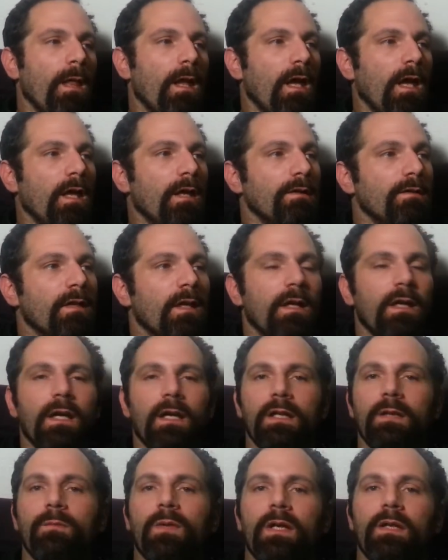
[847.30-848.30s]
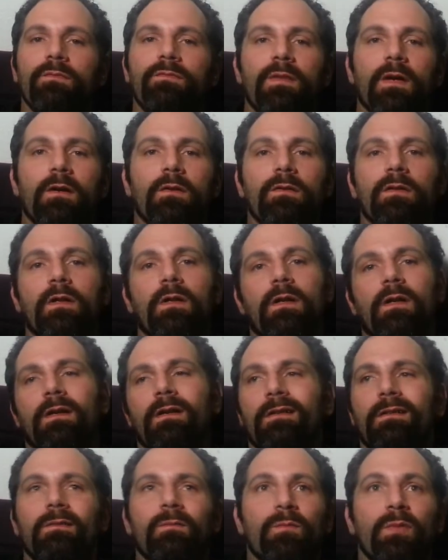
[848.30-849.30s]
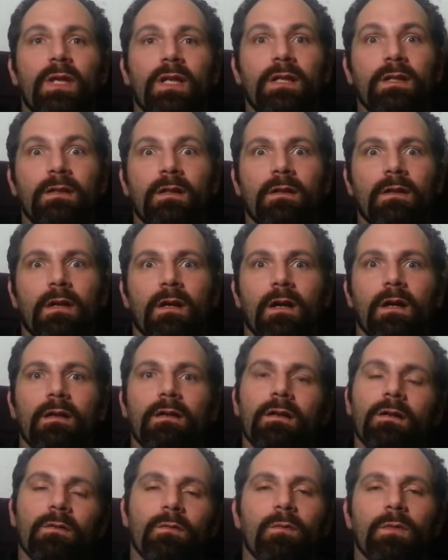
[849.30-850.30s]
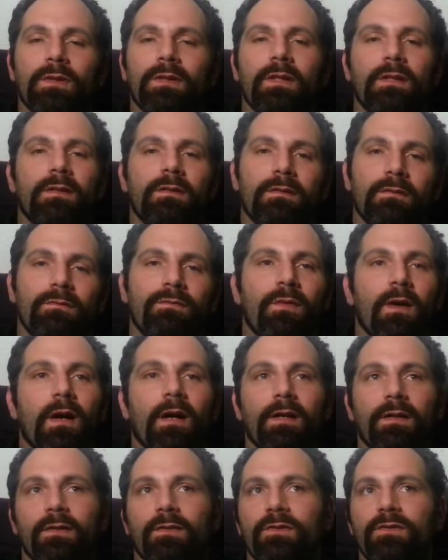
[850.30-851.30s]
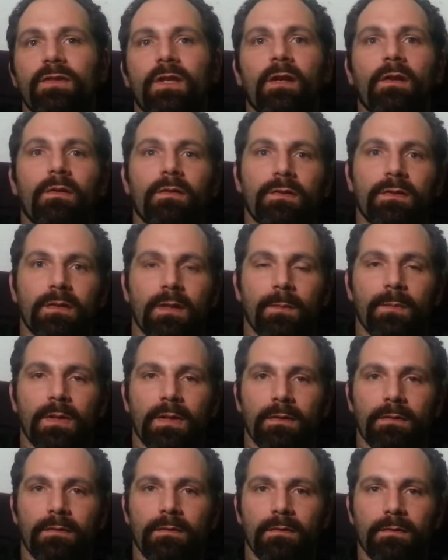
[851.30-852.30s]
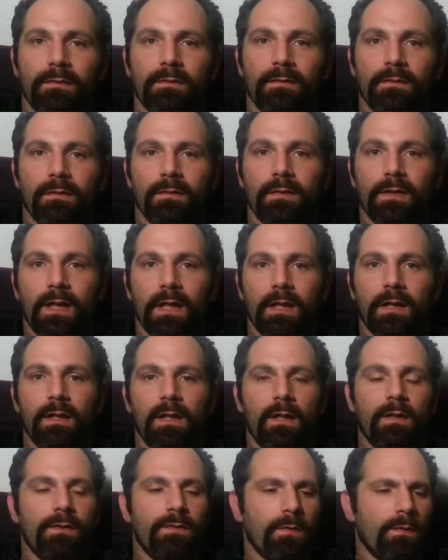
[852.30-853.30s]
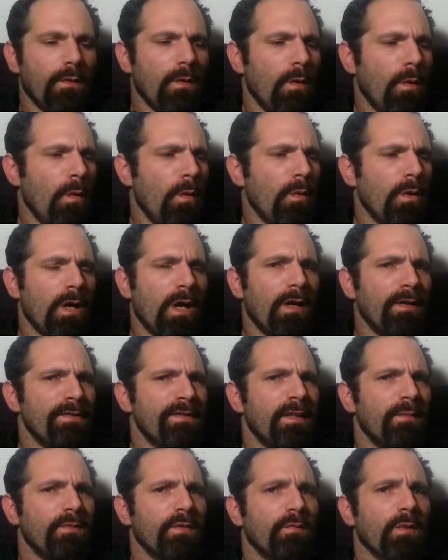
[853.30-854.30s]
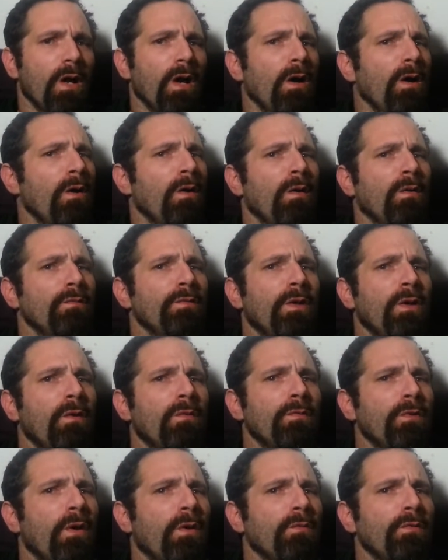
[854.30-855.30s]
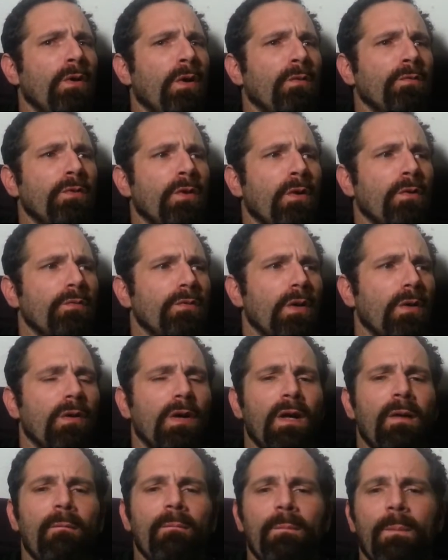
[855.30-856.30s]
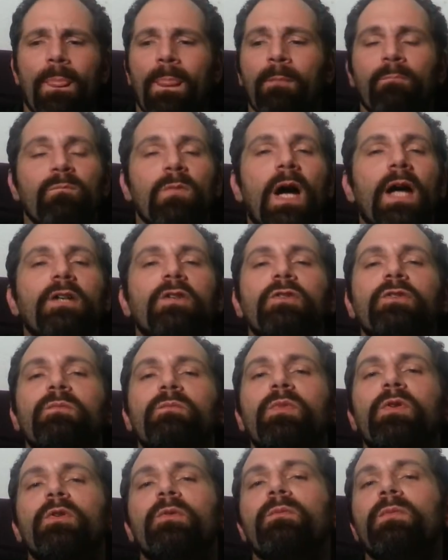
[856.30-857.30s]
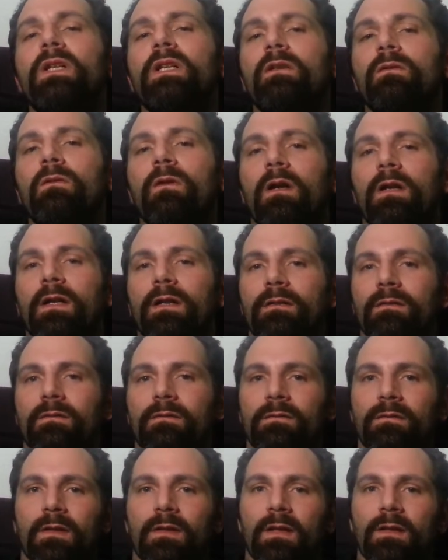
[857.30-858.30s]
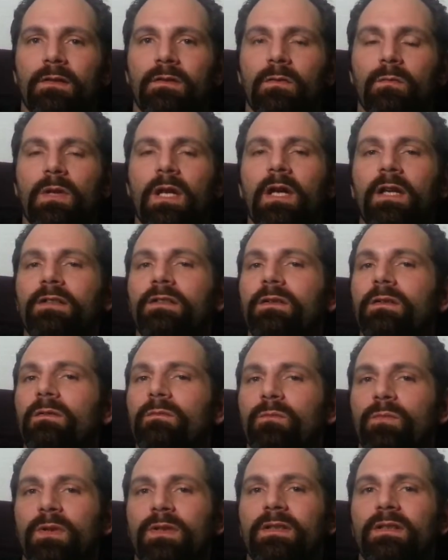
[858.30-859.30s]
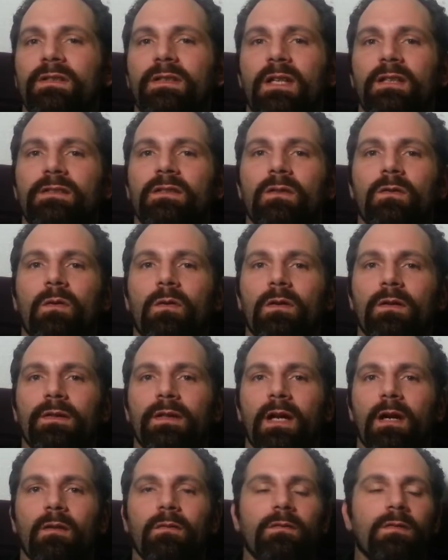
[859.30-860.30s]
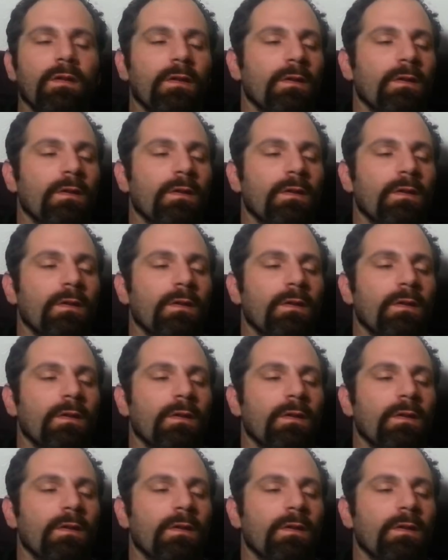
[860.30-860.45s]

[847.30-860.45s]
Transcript: And anybody found breaking the law would get fined or jailed or something. Okay? So the whole concept of, oh, no, I couldn't put a meter on it. So we had to put the Tesla coil down.